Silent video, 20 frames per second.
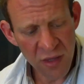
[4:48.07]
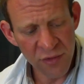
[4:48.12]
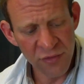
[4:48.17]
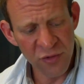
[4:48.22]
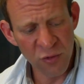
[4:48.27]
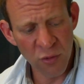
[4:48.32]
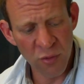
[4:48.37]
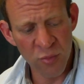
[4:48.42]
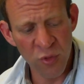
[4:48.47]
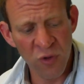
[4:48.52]

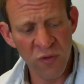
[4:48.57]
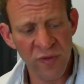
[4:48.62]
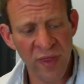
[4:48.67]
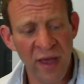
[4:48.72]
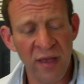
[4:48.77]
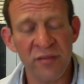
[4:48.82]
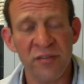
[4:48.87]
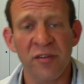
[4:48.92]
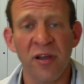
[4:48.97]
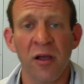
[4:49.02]
to remove
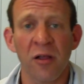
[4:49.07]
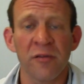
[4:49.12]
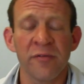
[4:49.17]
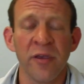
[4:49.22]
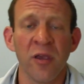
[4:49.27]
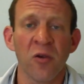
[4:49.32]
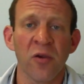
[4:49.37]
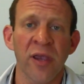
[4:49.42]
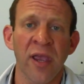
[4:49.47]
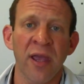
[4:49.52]
that style of
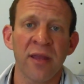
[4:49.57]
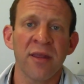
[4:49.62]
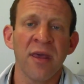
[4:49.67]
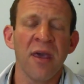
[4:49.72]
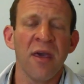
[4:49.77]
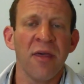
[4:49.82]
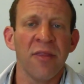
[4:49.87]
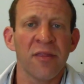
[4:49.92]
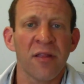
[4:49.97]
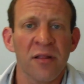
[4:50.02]
hearing aid.
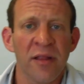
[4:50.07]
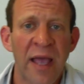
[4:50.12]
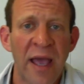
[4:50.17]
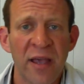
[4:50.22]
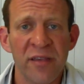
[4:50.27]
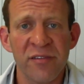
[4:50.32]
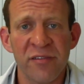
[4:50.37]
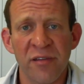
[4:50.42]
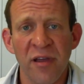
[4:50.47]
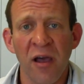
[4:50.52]
The
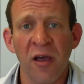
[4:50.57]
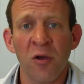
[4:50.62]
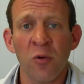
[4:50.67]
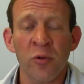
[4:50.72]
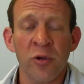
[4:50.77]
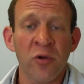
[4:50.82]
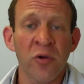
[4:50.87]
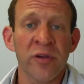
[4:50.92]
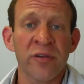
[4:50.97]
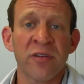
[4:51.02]
last style
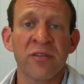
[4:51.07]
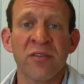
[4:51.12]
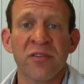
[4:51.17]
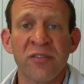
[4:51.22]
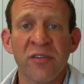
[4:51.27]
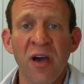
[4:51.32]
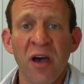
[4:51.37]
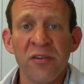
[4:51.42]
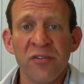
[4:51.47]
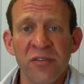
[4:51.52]
we're going to
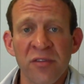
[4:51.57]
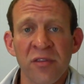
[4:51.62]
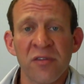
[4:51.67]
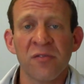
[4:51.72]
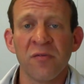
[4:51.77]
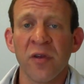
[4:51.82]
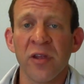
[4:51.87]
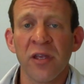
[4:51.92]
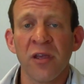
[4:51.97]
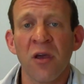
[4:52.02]
discuss in
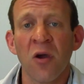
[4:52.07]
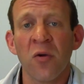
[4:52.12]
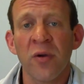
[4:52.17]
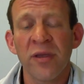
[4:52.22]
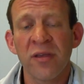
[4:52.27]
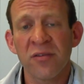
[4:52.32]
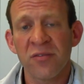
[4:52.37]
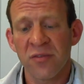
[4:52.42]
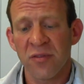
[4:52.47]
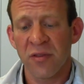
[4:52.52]
this video
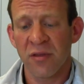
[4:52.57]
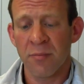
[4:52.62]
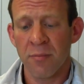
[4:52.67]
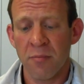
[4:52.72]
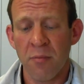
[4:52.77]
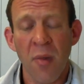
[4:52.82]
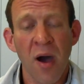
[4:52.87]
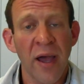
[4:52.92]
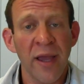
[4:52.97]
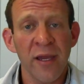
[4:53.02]
is the
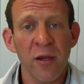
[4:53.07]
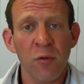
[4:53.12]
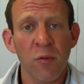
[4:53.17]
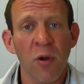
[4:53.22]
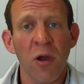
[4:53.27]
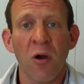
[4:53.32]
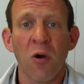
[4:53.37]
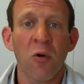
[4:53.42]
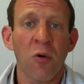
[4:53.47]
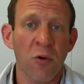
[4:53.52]

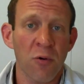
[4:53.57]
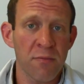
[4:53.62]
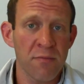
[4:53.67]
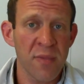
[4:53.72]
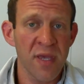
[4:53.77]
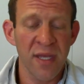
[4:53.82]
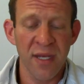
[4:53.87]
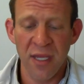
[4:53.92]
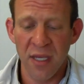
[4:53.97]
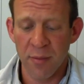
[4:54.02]
micro or
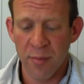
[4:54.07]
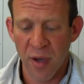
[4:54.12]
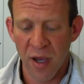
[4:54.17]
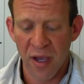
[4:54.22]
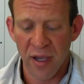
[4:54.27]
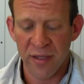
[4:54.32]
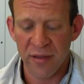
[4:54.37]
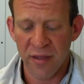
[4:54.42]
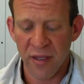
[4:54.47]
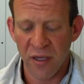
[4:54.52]
mini
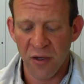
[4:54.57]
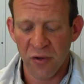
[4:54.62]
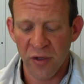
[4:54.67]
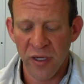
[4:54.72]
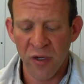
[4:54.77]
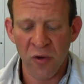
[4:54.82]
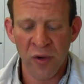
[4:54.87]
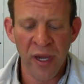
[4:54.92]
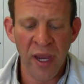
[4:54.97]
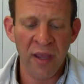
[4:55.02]
behind the ear
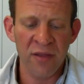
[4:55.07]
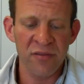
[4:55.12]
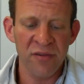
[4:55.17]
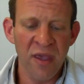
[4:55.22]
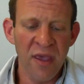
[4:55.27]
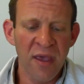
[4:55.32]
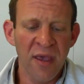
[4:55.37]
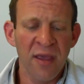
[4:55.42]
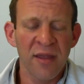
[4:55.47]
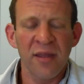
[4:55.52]
hearing
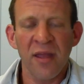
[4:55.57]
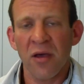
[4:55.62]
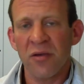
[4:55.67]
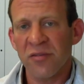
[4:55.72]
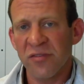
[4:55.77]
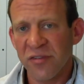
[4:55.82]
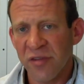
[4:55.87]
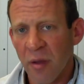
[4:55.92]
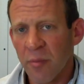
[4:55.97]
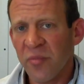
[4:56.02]
aids. Now,
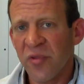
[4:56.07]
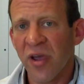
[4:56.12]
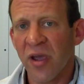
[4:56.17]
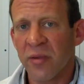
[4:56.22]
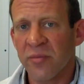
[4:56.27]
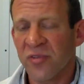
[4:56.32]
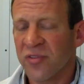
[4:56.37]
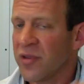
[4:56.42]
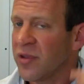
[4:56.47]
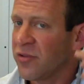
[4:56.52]

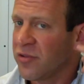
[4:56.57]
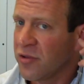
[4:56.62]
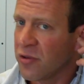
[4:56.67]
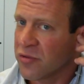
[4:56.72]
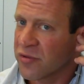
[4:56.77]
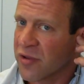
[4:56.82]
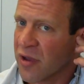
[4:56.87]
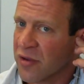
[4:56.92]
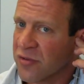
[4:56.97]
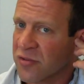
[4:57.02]
sometimes these
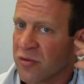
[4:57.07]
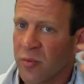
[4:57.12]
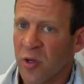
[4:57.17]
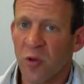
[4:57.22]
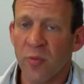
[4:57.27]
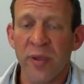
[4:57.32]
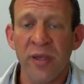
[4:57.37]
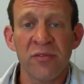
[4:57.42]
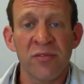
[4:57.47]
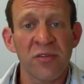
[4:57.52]
use custom
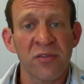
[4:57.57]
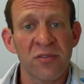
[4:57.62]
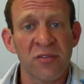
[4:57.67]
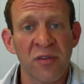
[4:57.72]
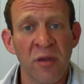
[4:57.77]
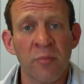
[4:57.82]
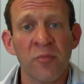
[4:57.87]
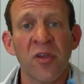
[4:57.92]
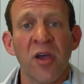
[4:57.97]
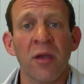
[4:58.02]
earpieces,
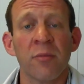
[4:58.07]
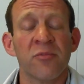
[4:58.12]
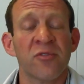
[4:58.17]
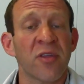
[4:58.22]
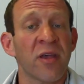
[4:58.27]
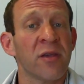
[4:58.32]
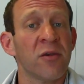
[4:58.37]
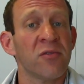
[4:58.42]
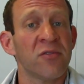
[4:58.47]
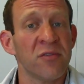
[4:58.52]
sometimes
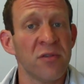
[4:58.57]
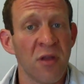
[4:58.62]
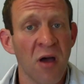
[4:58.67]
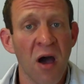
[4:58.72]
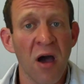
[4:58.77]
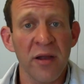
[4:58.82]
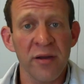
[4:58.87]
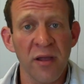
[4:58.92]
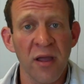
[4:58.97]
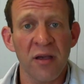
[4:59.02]
they use
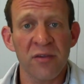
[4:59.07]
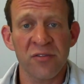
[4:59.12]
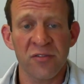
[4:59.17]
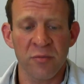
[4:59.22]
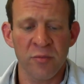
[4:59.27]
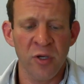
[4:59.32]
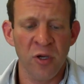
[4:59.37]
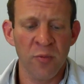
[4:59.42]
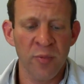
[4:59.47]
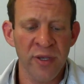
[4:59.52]

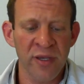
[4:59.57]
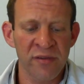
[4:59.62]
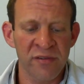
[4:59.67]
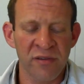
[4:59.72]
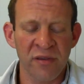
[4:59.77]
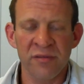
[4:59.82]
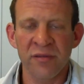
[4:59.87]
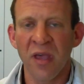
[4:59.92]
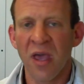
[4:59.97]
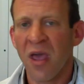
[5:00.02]
non-custom
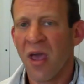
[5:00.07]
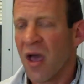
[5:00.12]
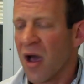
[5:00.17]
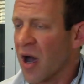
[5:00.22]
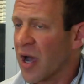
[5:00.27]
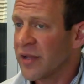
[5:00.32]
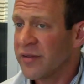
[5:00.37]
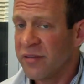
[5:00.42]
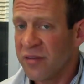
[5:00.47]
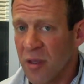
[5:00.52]
earpieces.
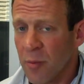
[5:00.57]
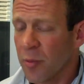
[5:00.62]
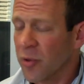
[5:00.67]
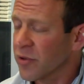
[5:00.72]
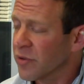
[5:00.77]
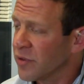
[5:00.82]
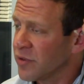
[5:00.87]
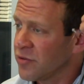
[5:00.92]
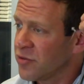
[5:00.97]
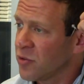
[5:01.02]
I
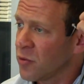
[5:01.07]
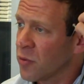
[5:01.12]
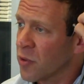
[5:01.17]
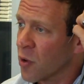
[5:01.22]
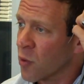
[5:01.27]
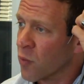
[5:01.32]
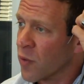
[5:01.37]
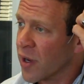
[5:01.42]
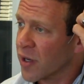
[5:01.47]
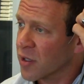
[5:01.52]
typically do,
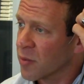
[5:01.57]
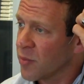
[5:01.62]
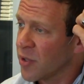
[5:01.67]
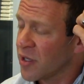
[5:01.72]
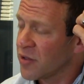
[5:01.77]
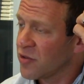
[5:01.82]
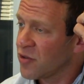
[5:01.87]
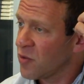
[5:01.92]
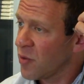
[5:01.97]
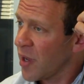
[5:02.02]
though,
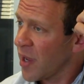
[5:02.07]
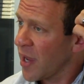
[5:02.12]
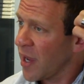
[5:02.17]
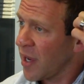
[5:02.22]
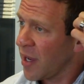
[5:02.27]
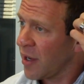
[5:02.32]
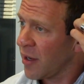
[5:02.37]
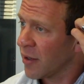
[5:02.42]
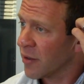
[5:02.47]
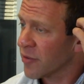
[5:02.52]
recommend you
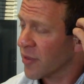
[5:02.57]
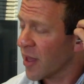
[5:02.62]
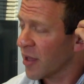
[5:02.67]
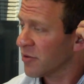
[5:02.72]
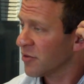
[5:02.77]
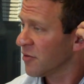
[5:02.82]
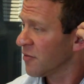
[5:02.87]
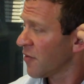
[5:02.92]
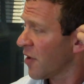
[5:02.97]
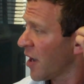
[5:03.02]
hang
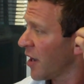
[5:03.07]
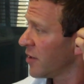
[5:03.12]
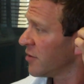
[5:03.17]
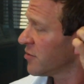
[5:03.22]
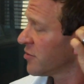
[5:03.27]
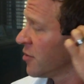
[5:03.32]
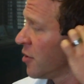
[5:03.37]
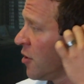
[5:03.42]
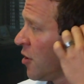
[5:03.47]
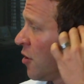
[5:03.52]
that
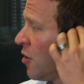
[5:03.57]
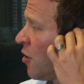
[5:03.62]
device